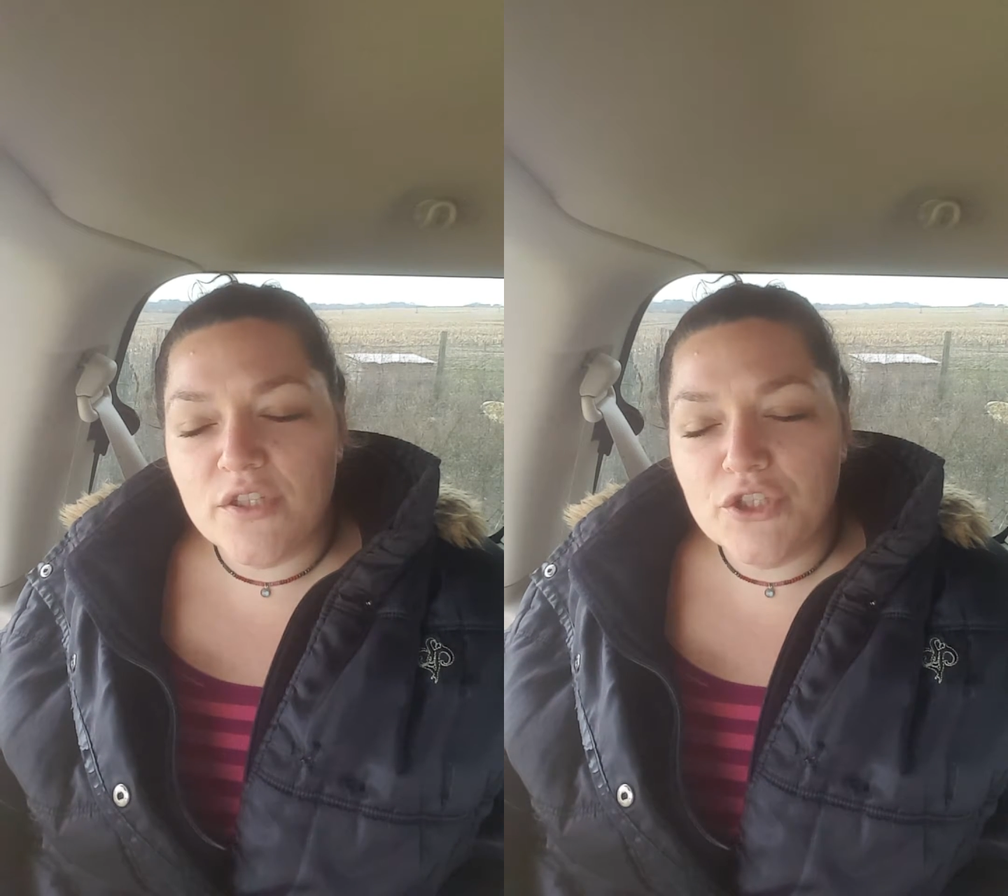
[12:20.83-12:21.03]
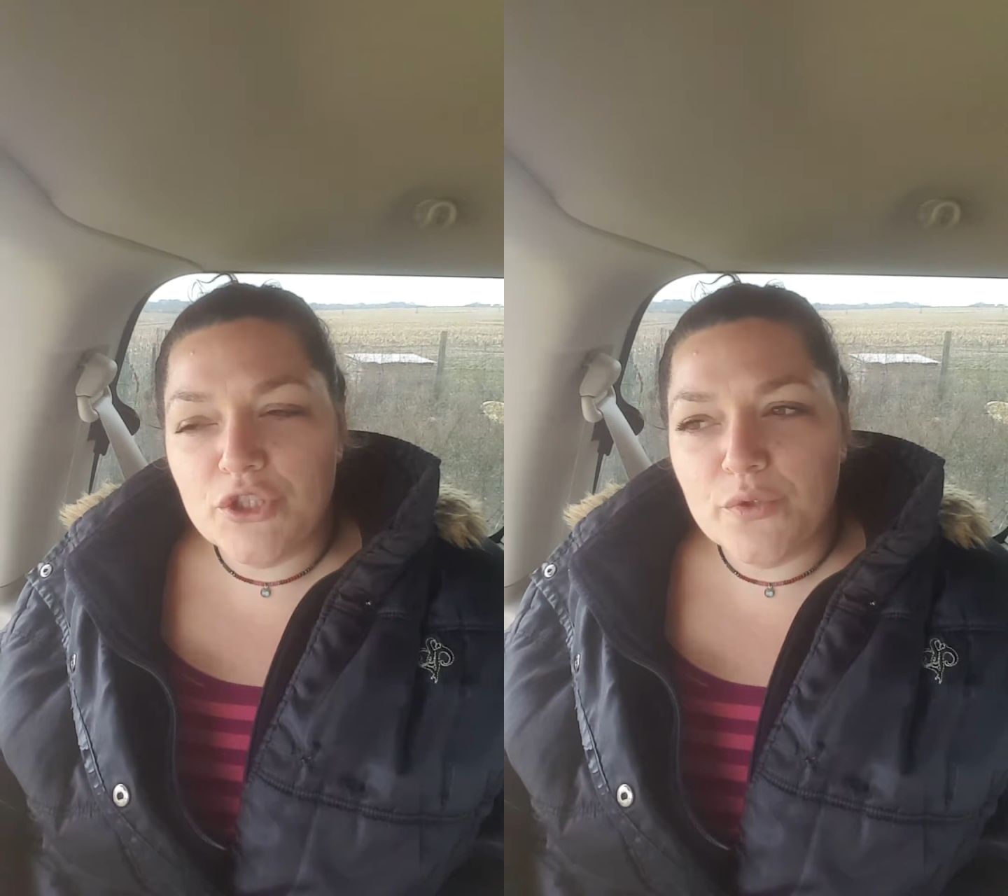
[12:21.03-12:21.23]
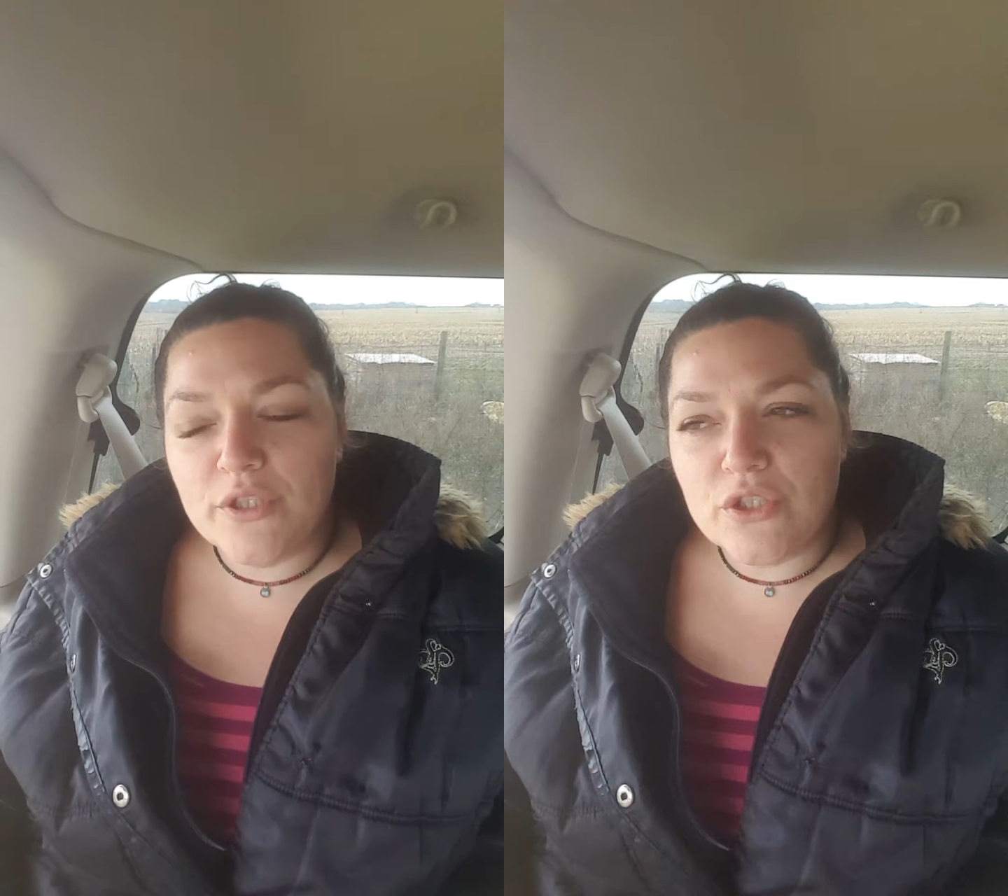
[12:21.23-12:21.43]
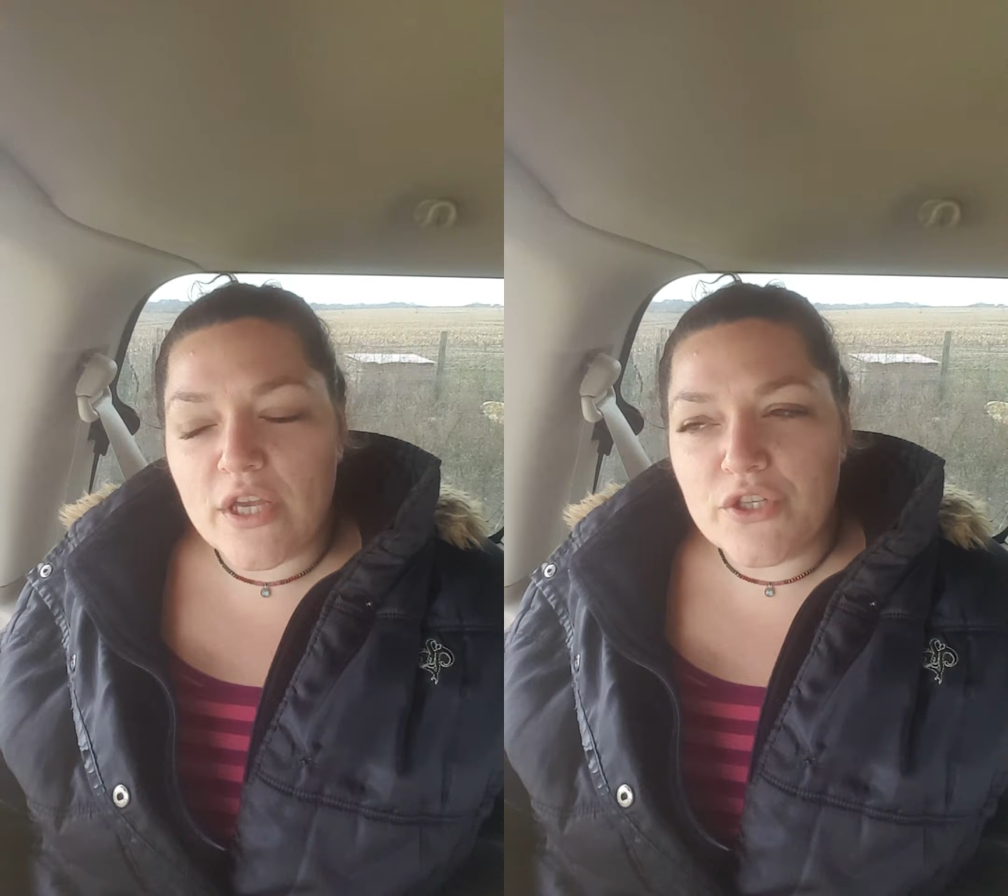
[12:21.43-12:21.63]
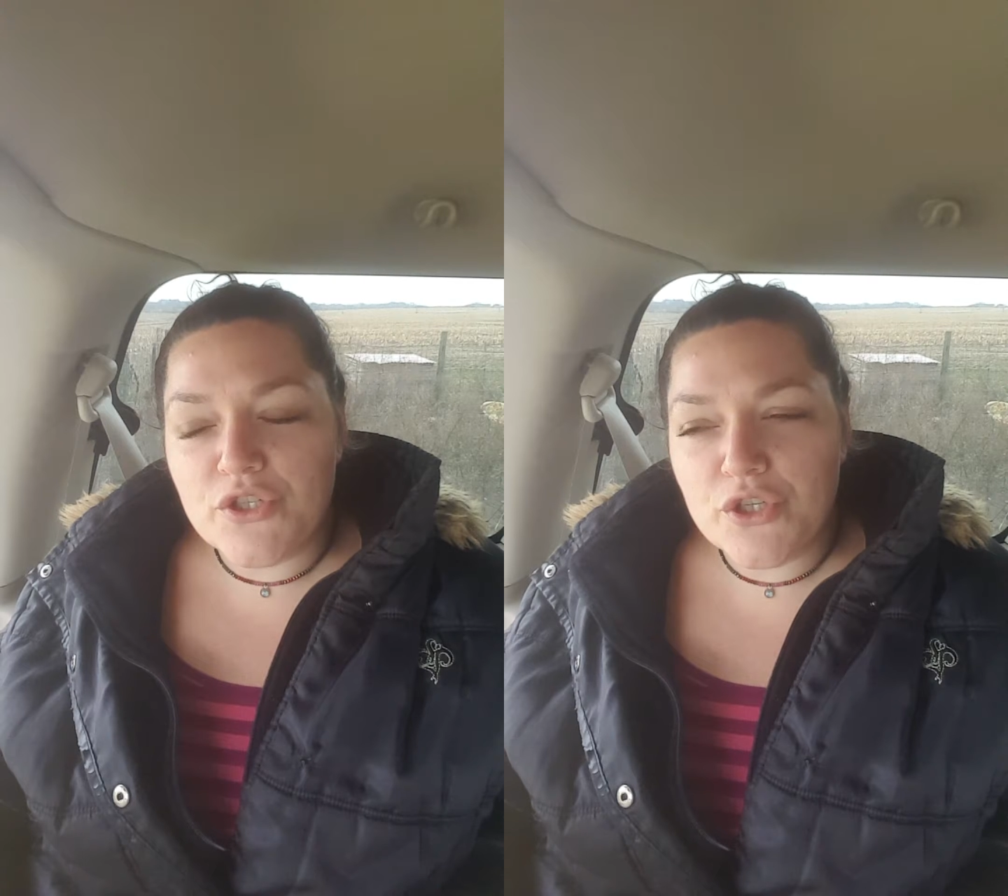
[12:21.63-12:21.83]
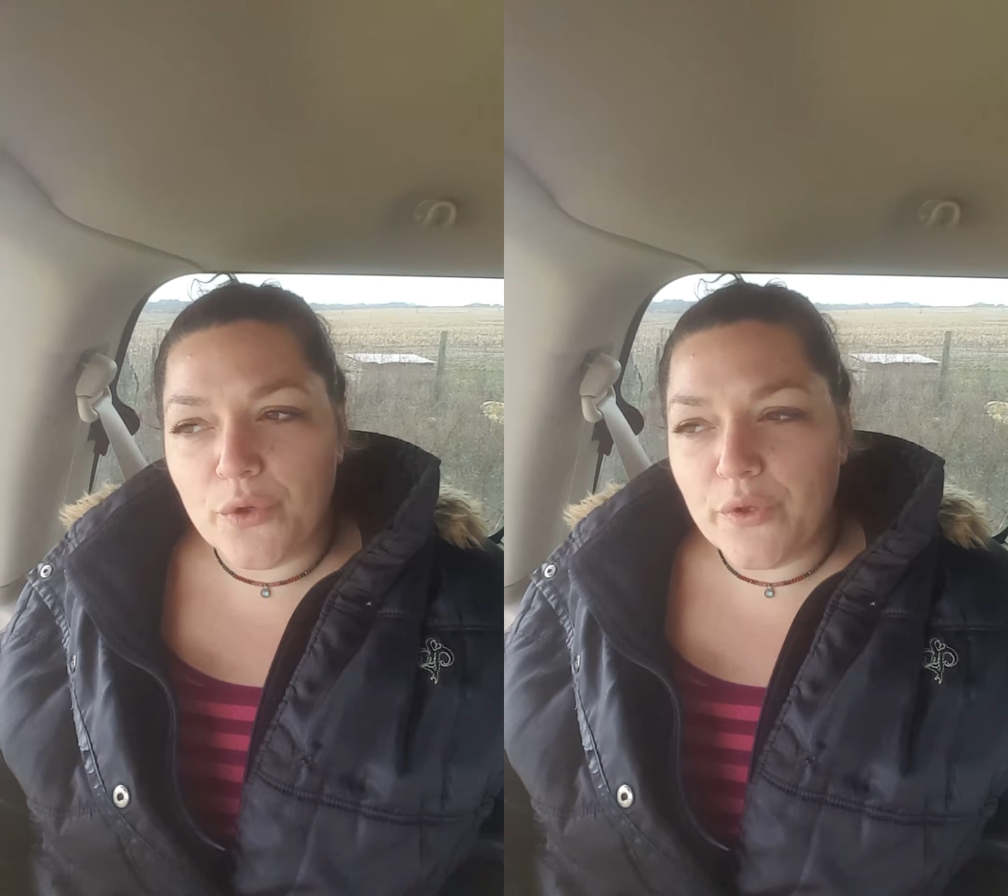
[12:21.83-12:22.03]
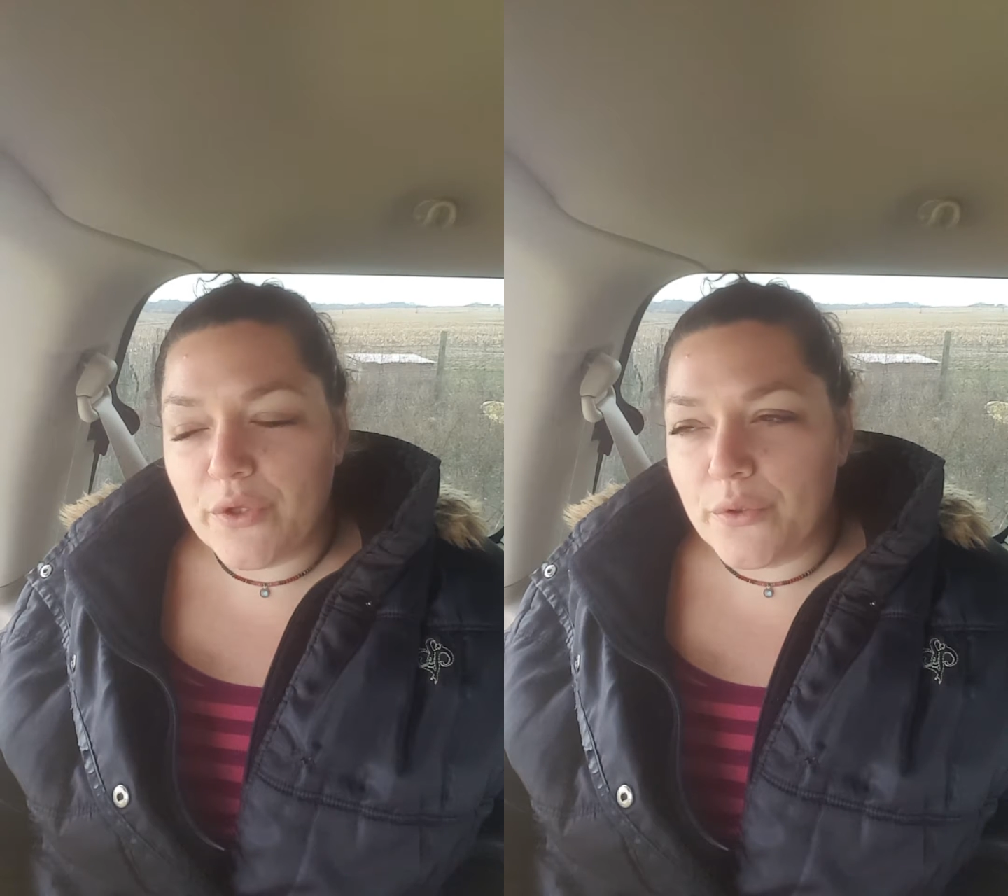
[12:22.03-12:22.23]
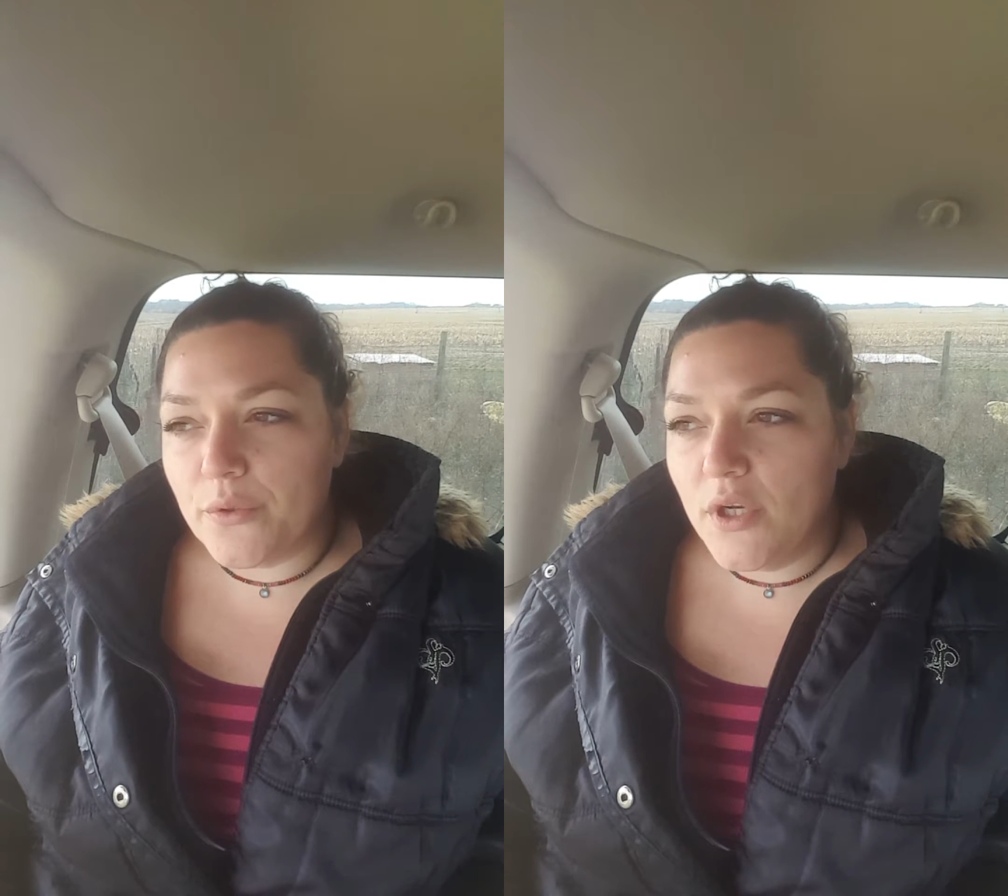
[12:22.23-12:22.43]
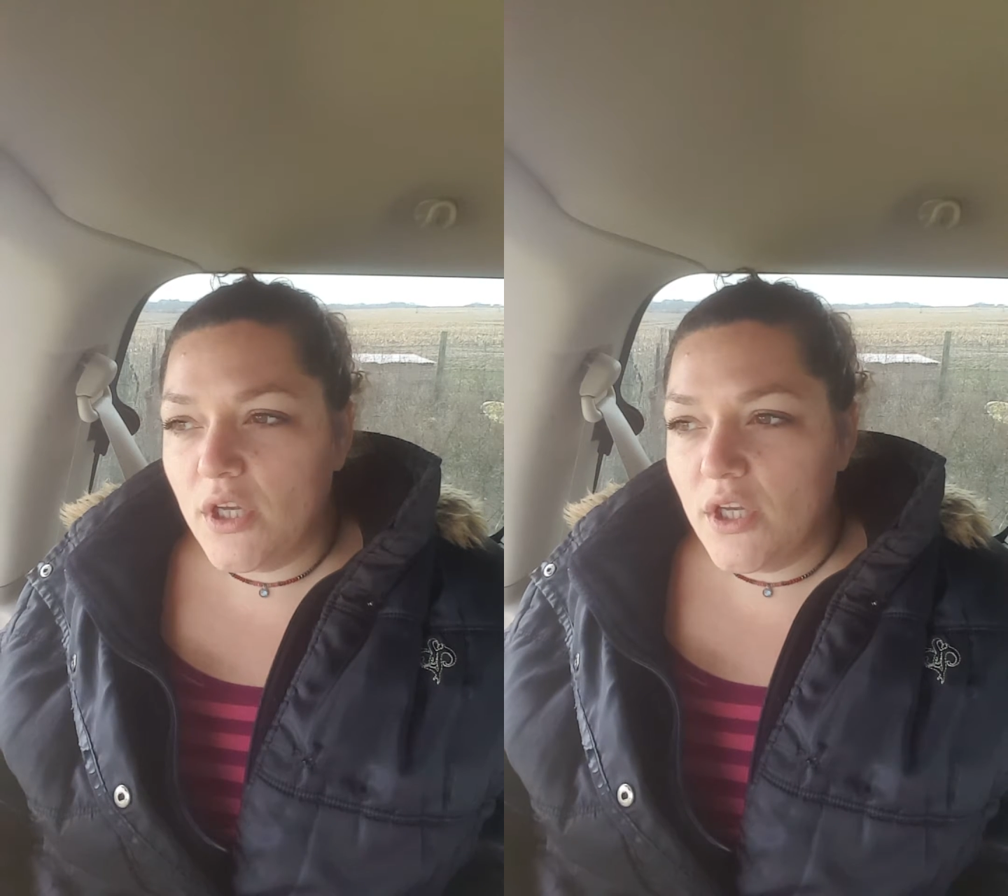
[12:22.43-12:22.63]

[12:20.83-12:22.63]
to do and show you